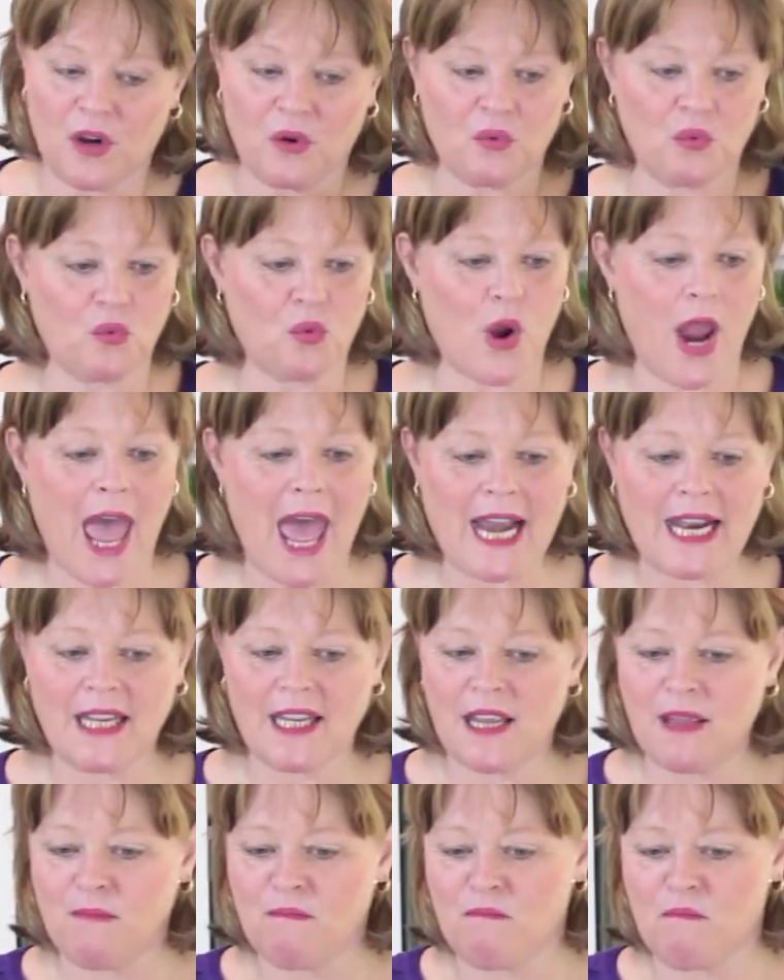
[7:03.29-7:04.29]
a
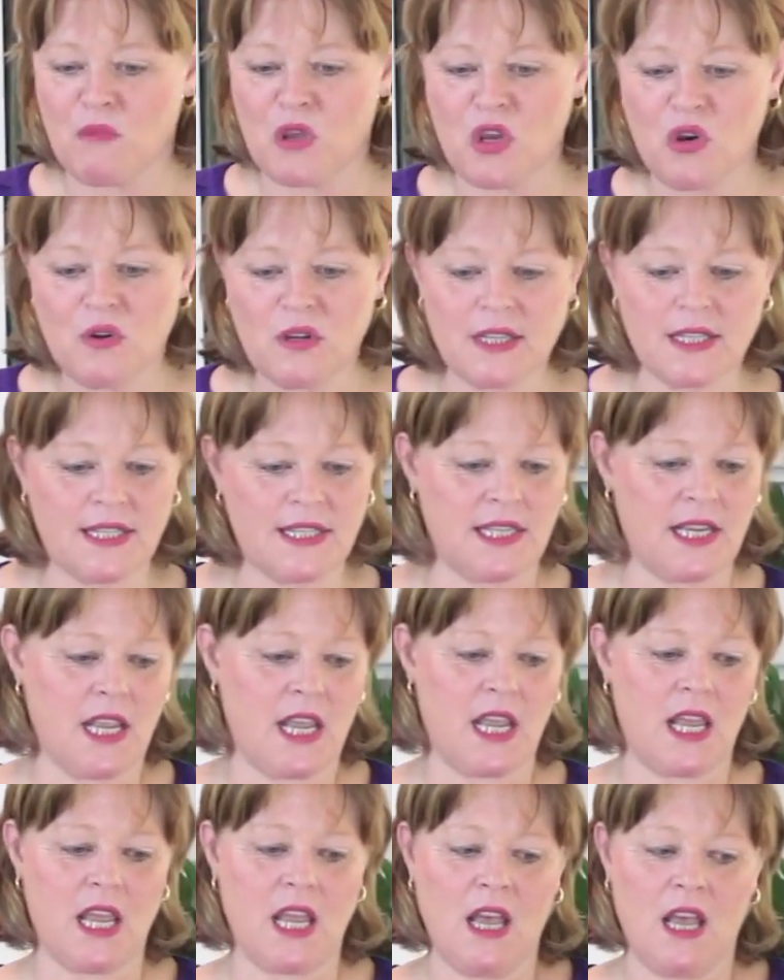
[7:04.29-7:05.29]
rattly,
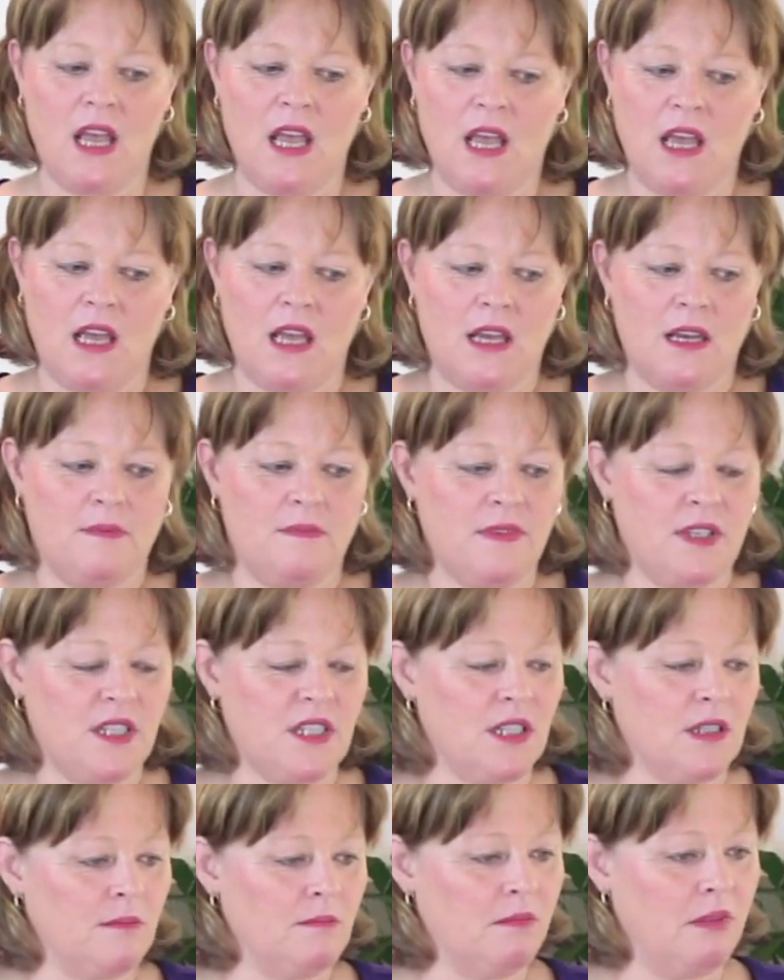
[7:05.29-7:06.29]
mucusy,
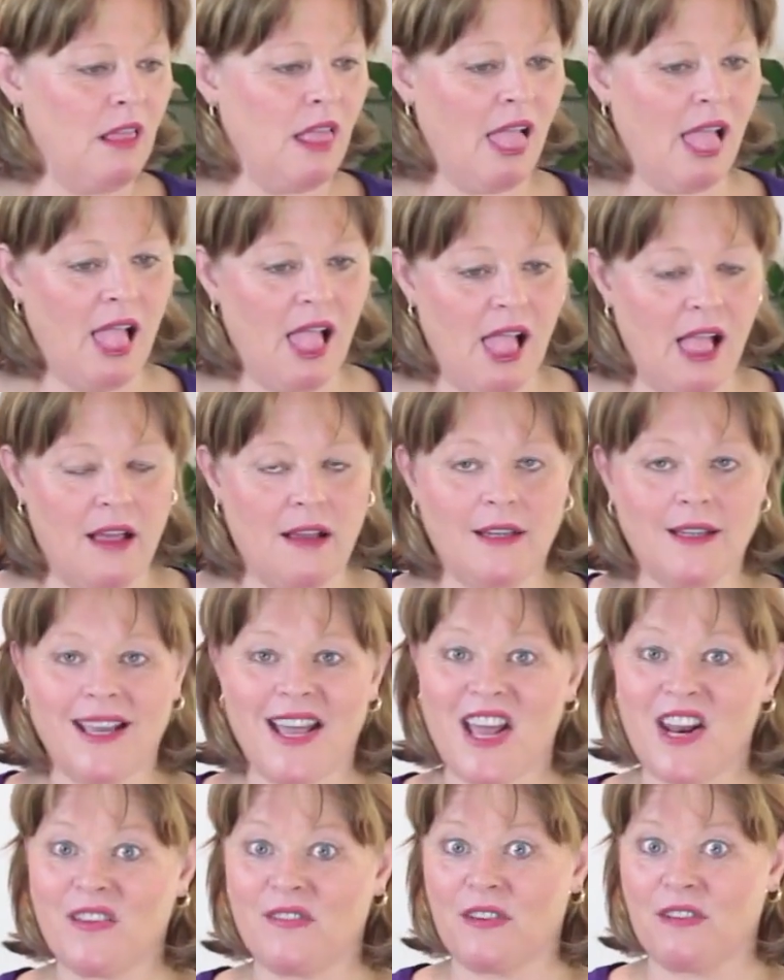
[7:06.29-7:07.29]

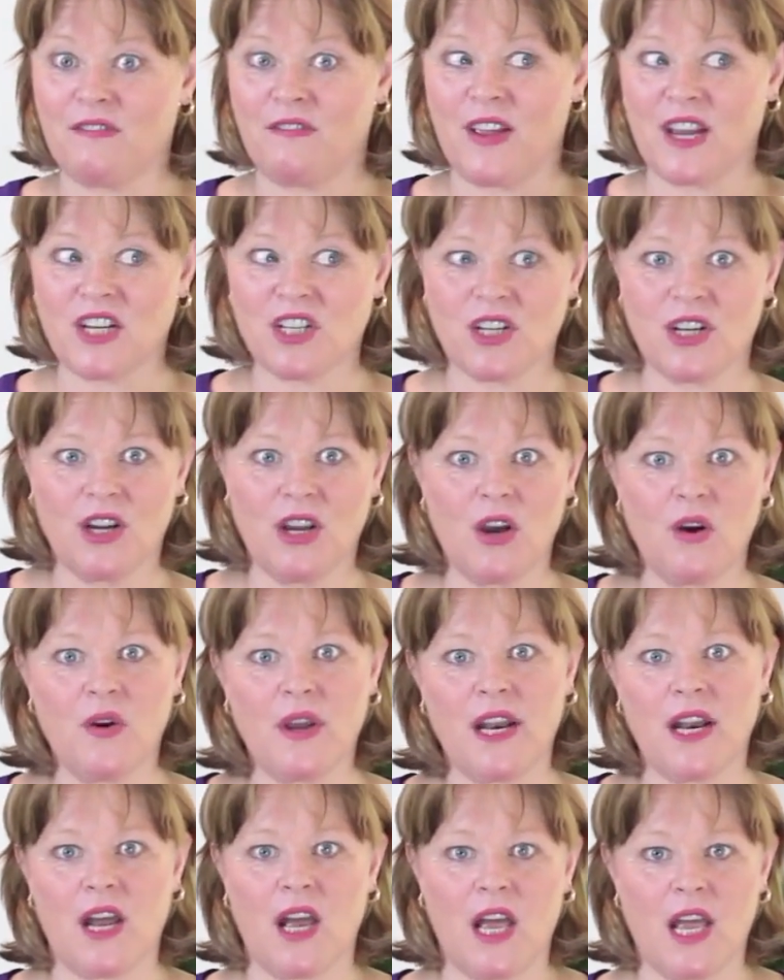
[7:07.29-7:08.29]
kind of infection
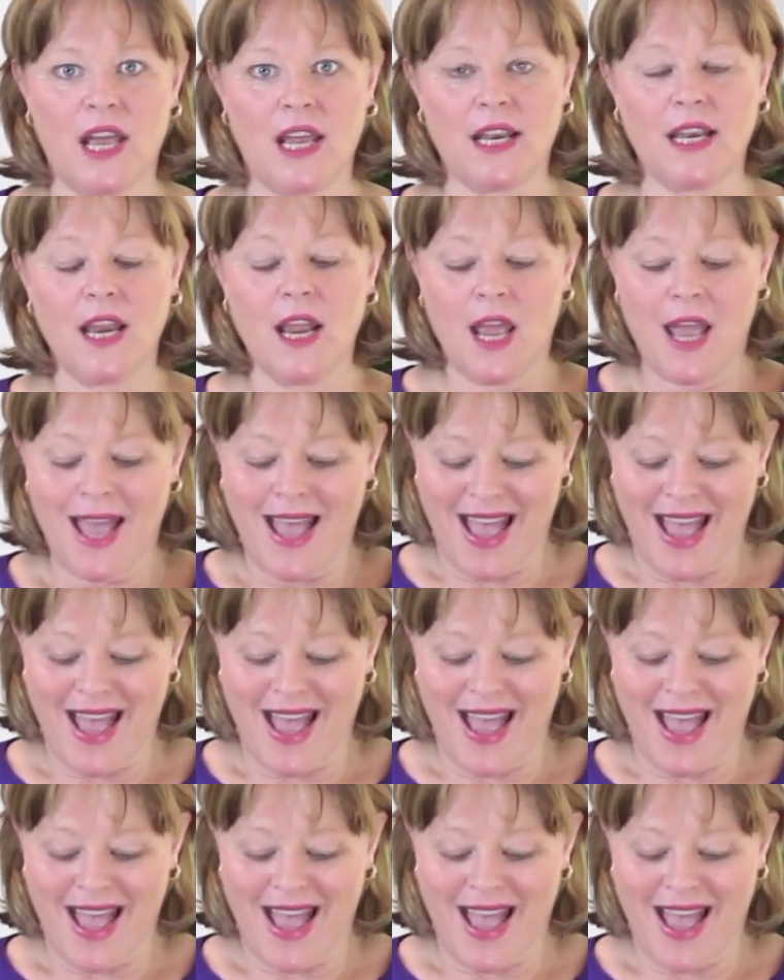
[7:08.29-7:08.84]
going on,